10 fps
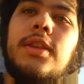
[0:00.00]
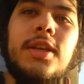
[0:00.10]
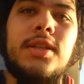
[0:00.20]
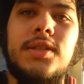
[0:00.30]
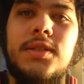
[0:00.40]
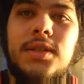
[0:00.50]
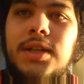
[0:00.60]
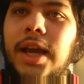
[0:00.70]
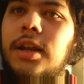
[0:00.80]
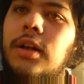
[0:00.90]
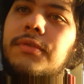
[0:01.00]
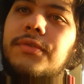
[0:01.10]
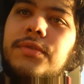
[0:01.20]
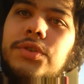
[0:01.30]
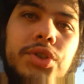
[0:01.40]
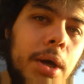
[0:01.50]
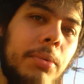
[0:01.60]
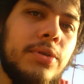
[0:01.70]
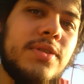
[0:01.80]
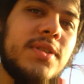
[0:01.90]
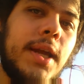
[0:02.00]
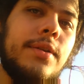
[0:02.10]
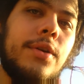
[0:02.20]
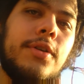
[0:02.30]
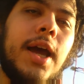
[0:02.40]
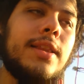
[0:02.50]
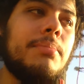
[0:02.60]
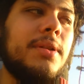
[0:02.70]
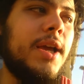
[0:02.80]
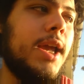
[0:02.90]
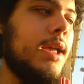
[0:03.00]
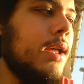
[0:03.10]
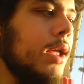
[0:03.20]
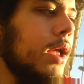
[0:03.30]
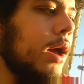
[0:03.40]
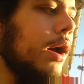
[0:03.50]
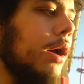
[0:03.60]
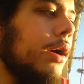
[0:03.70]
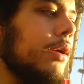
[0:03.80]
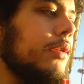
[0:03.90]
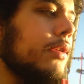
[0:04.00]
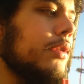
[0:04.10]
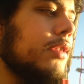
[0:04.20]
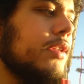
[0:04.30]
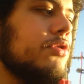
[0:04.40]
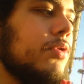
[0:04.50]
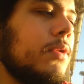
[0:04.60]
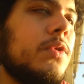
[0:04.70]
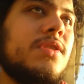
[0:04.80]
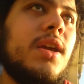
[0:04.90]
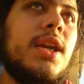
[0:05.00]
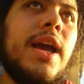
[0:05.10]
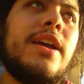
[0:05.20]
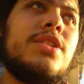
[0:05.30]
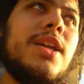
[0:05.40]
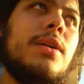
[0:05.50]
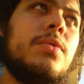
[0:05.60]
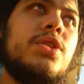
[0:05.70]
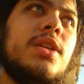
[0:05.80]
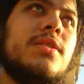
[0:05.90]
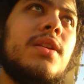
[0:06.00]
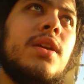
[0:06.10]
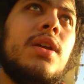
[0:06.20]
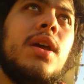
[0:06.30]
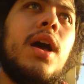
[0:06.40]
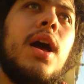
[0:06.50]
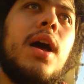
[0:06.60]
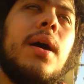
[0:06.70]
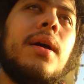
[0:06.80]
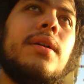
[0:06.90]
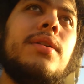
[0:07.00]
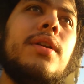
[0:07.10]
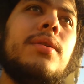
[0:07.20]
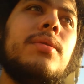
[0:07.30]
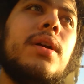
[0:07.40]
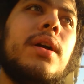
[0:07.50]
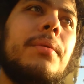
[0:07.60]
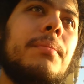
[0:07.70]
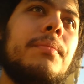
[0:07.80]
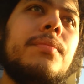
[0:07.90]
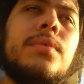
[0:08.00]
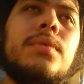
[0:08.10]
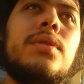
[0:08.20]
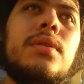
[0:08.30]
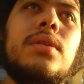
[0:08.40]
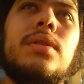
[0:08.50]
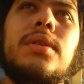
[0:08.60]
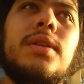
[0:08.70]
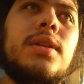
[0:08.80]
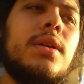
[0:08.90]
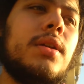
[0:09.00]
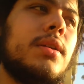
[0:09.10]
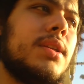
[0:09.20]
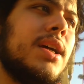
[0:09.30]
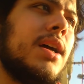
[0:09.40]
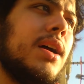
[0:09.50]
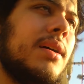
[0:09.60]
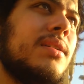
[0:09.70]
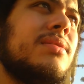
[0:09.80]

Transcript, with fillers: this kind of double standard at play. Uh, this trend was a hashtag which is uh, you know um, the uh,